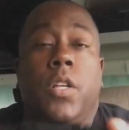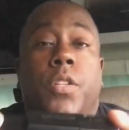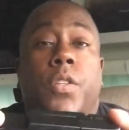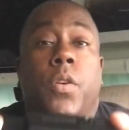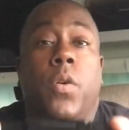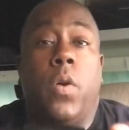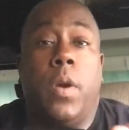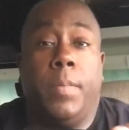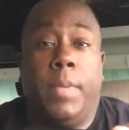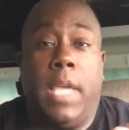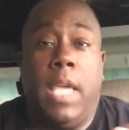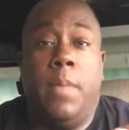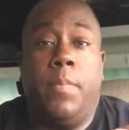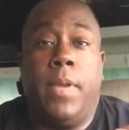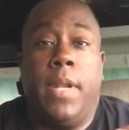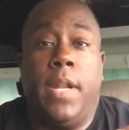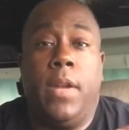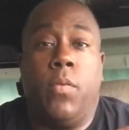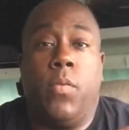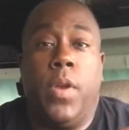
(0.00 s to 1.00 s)
So I'm
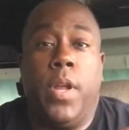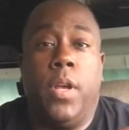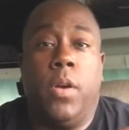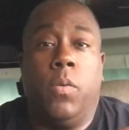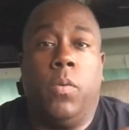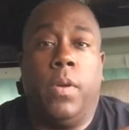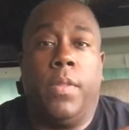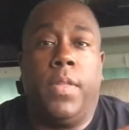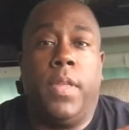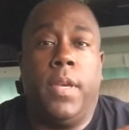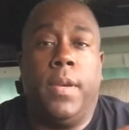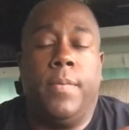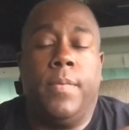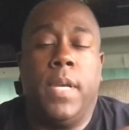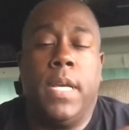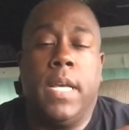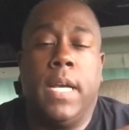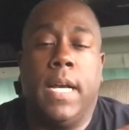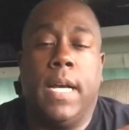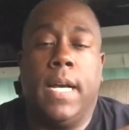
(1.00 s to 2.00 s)
keeping it real with you.
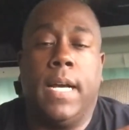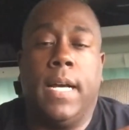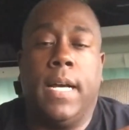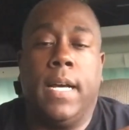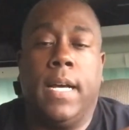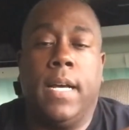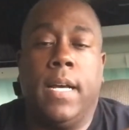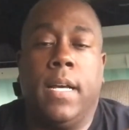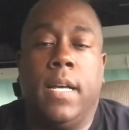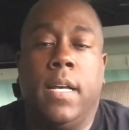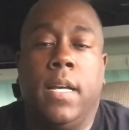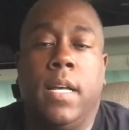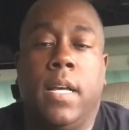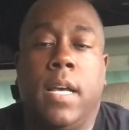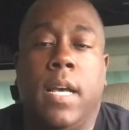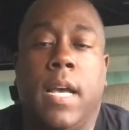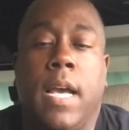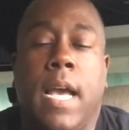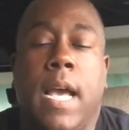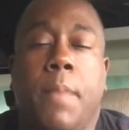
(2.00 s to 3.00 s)

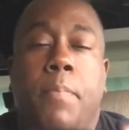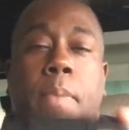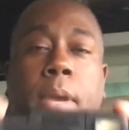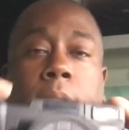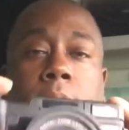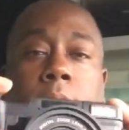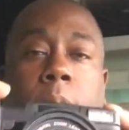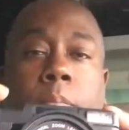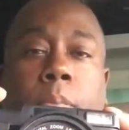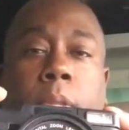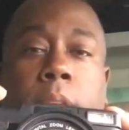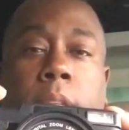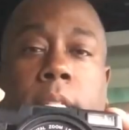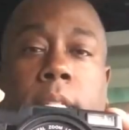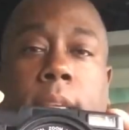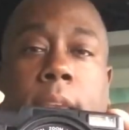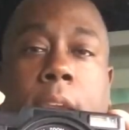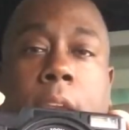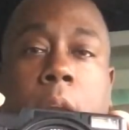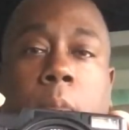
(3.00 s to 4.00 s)
I picked up
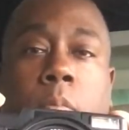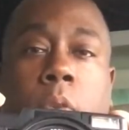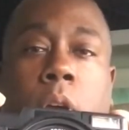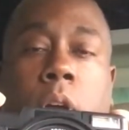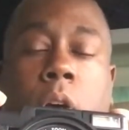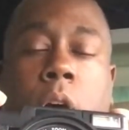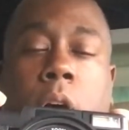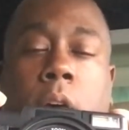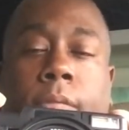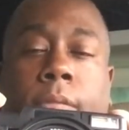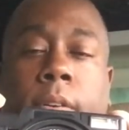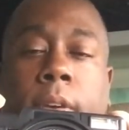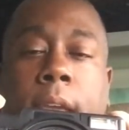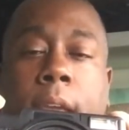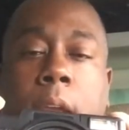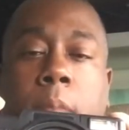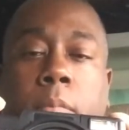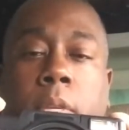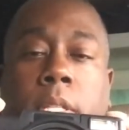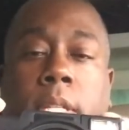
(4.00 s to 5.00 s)
this camera off of
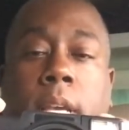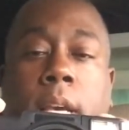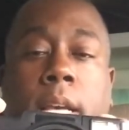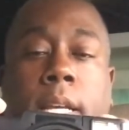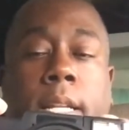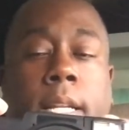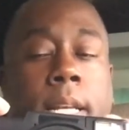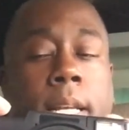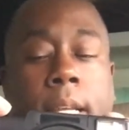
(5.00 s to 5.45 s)
Amazon.